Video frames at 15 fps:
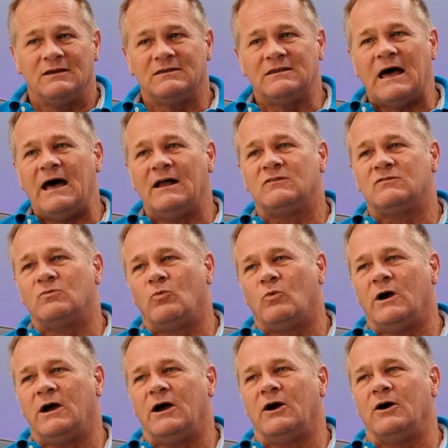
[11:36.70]
That's
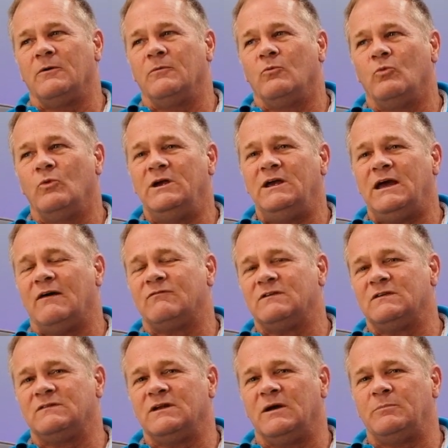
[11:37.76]
where we have to
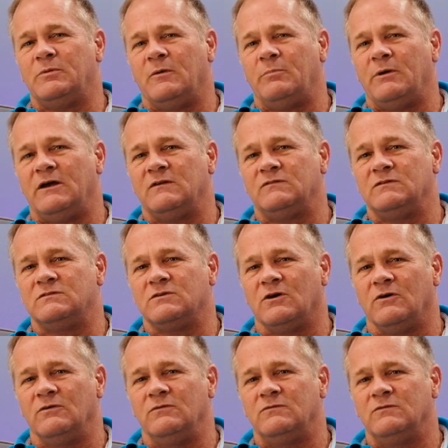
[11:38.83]
step up as the
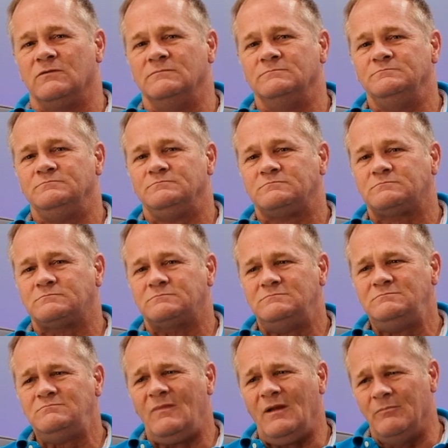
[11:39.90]
church.
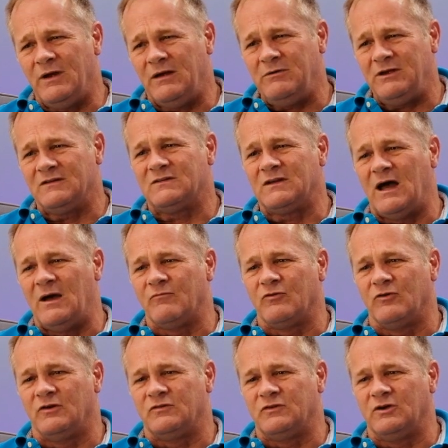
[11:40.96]
Maybe it's time
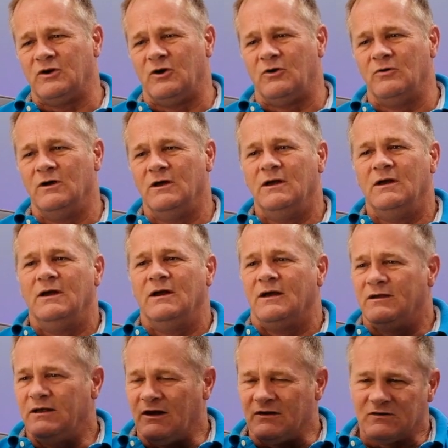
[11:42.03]
for us to go,
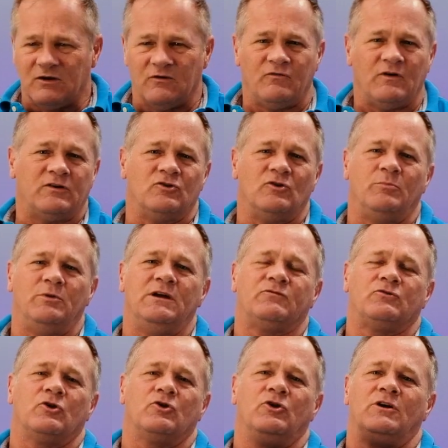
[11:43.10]
Yes, confessional
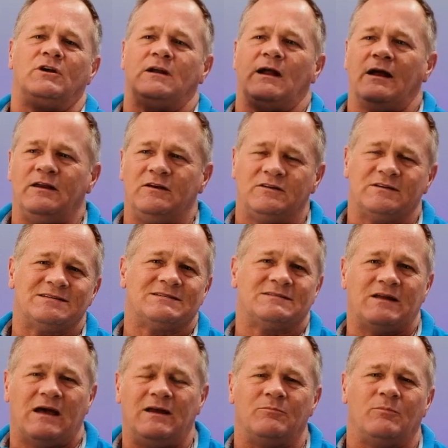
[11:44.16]
beliefs are good, and I need to
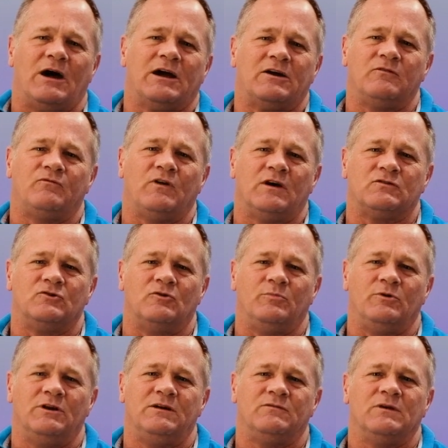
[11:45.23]
state my confessional
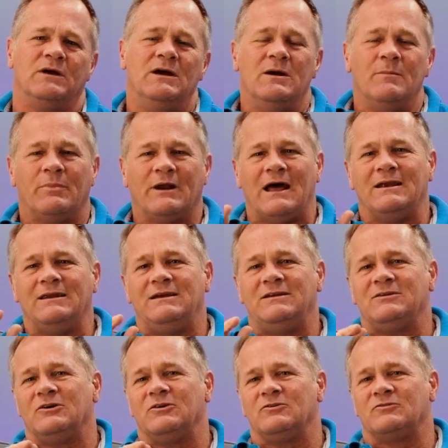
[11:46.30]
beliefs, but I need
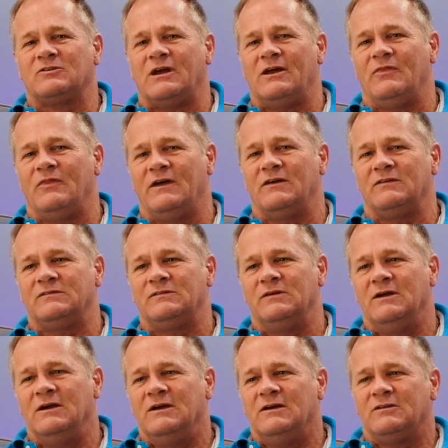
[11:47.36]
to understand this
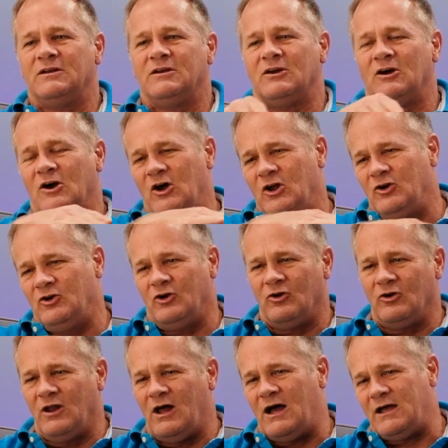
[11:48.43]
that
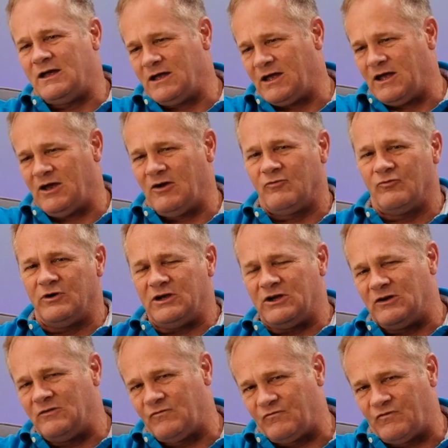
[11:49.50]
underlying every
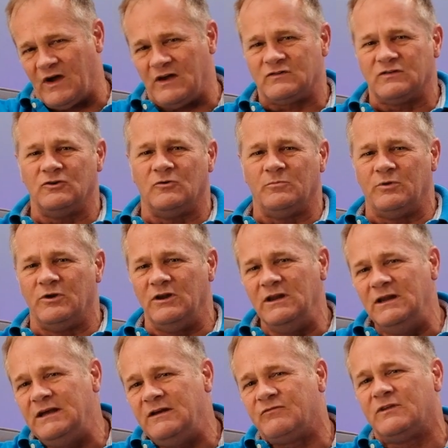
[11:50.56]
confessional
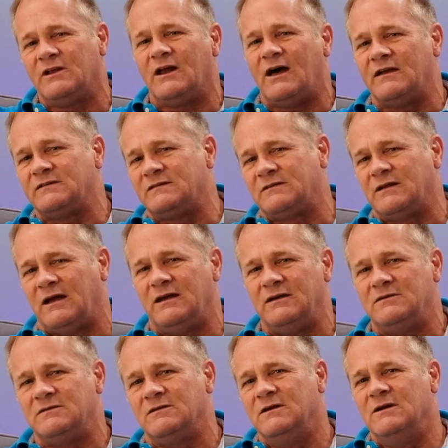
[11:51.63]
belief that I
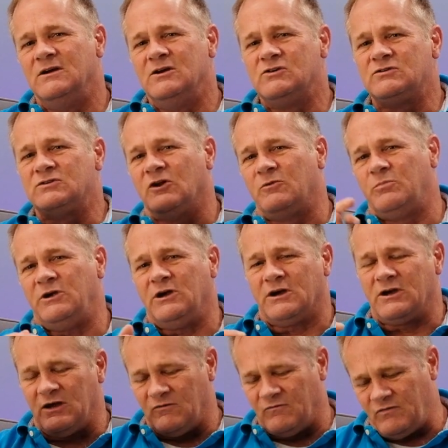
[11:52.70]
state should be a
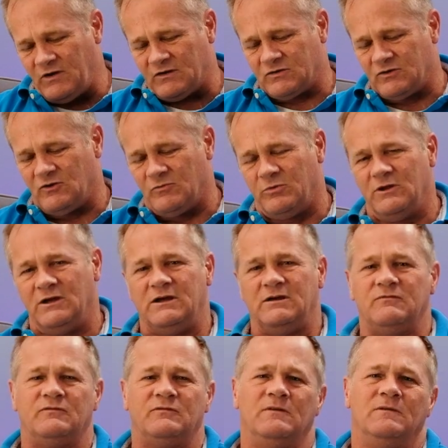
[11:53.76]
convictional
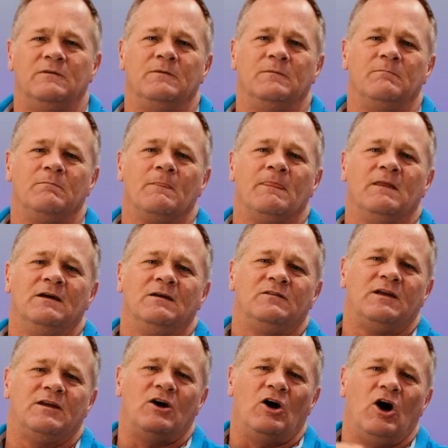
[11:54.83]
belief
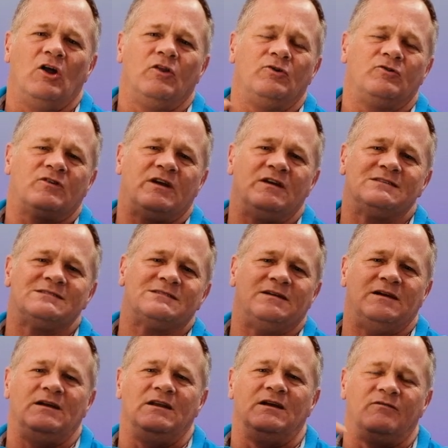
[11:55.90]
that others can
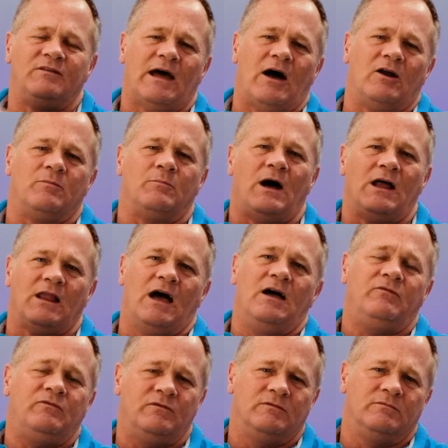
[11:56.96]
see lived out in my
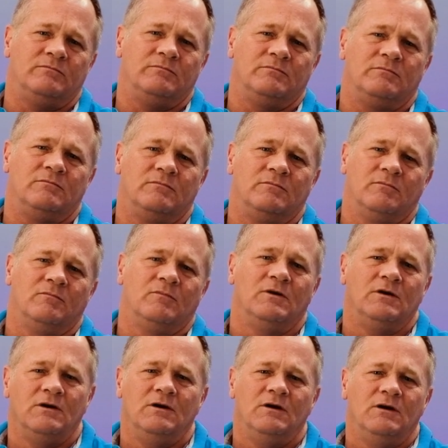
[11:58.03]
life.
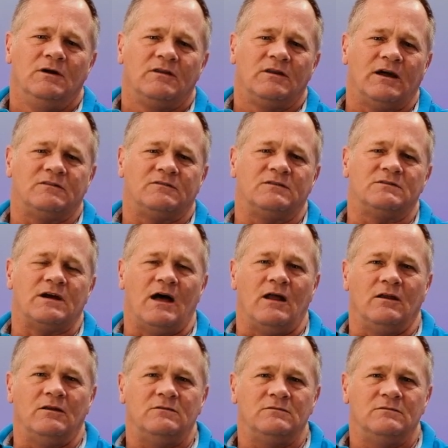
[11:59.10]
That's the
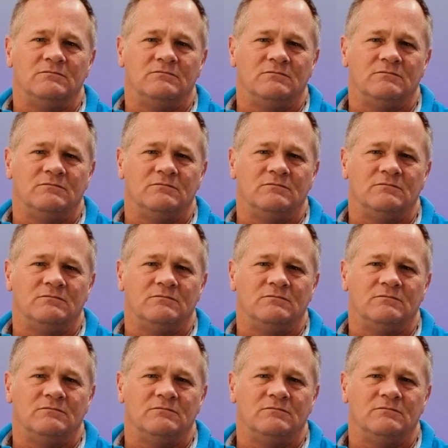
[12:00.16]
challenge.